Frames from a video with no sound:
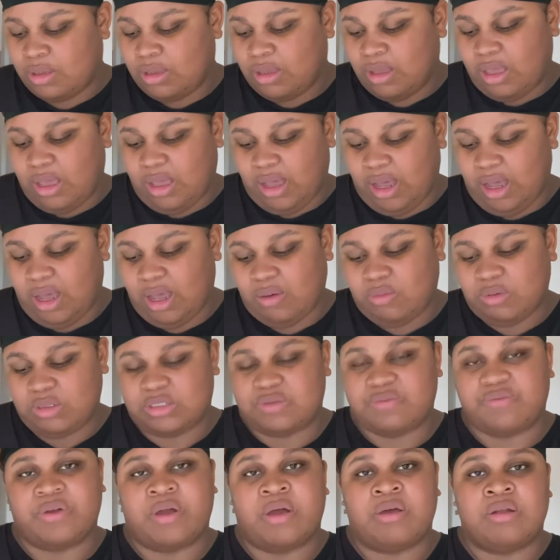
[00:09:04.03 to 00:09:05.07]
I always
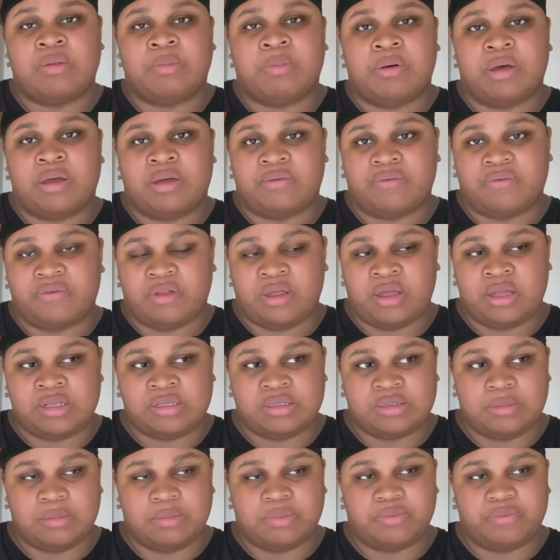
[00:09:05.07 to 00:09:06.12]
frowned upon plant,
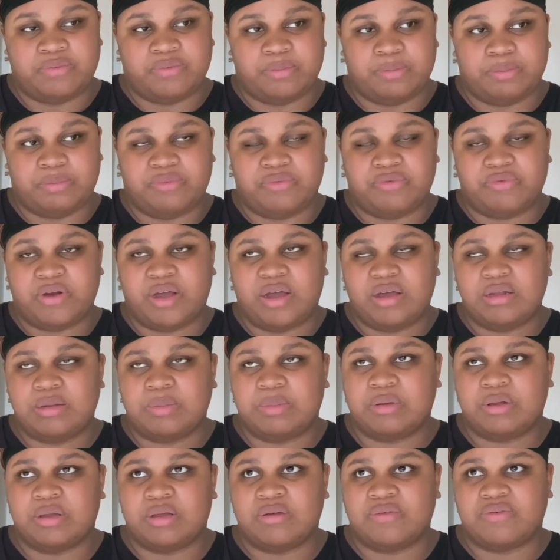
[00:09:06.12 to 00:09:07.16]
frowned
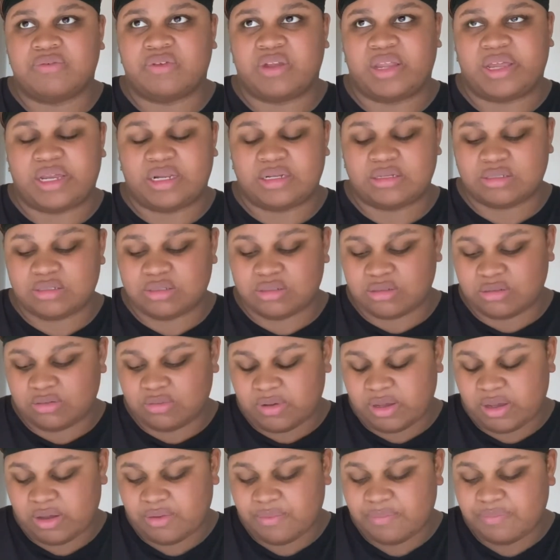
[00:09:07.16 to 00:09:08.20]
upon plants. Wow.
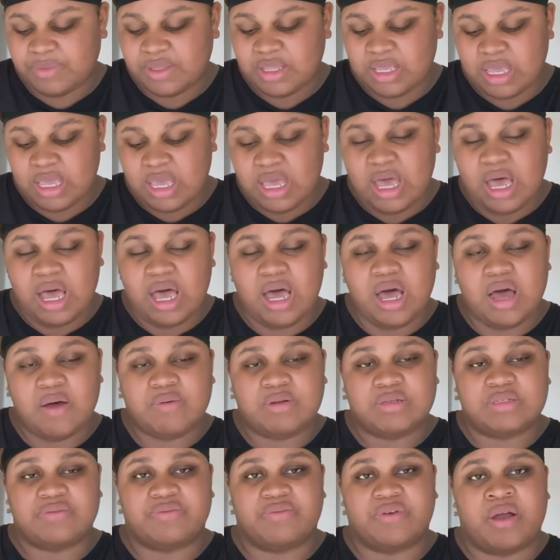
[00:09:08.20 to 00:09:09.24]
I always
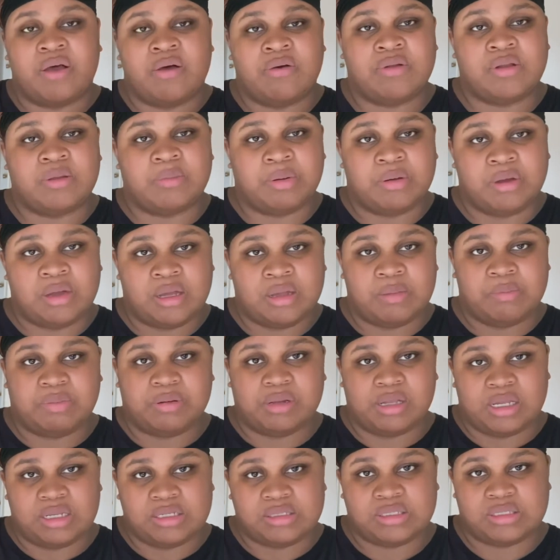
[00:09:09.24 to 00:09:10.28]
frowned upon
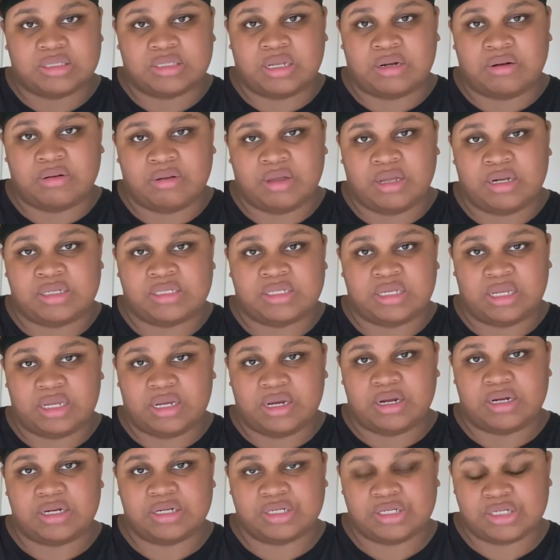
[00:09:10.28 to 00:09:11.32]
plants because I don't know how to take care of
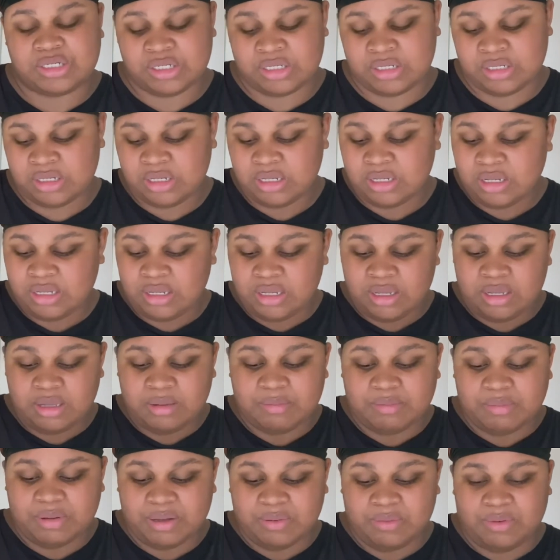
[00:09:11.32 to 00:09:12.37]
this shit.
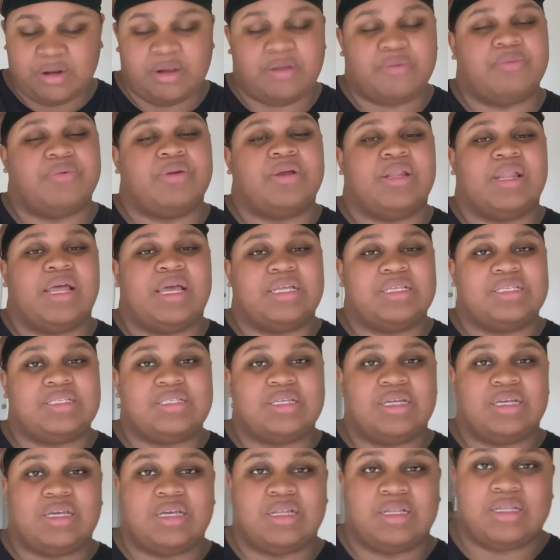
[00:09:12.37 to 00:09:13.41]
But when I realized
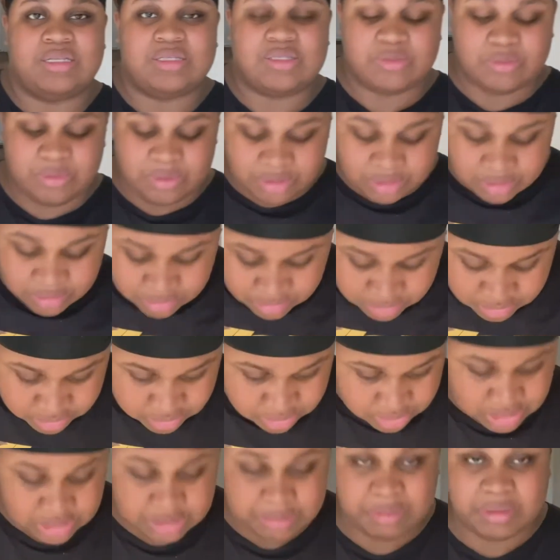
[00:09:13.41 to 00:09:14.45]
succulents were
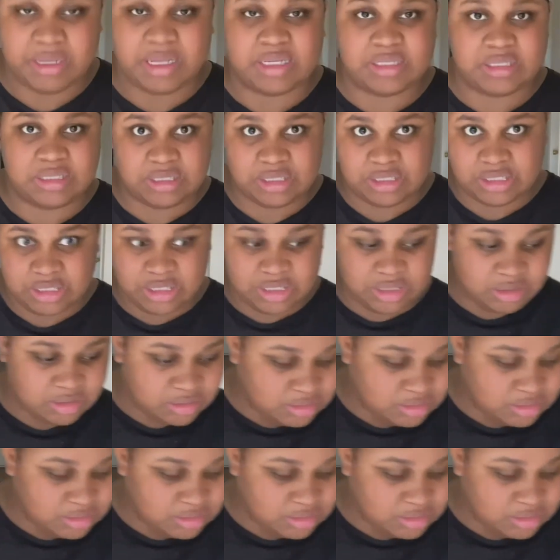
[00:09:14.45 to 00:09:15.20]
just plastic shit,